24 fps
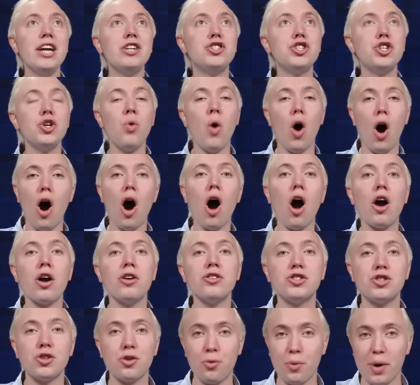too
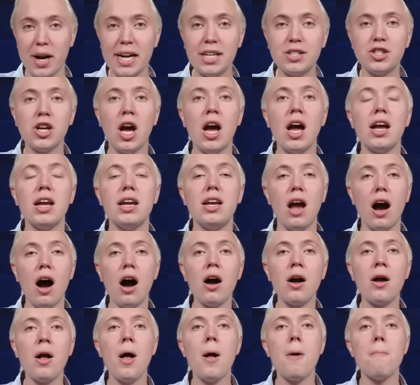hard to reach
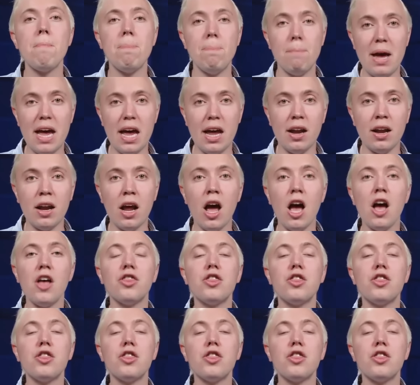young men.